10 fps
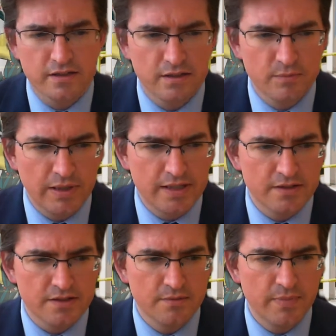and
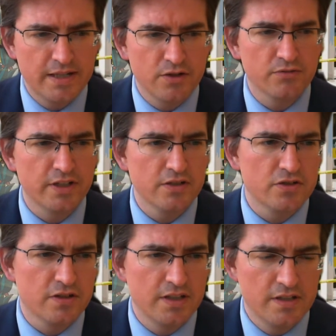complaints that may not
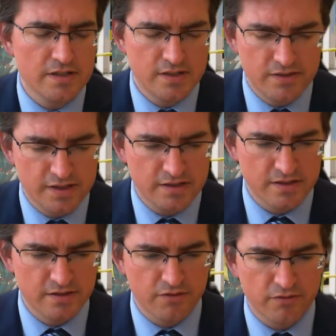reach the serious
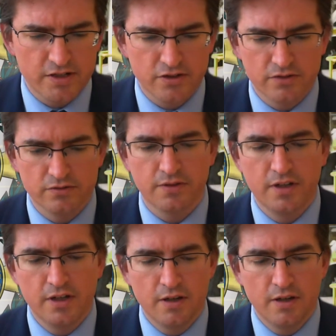incident threshold,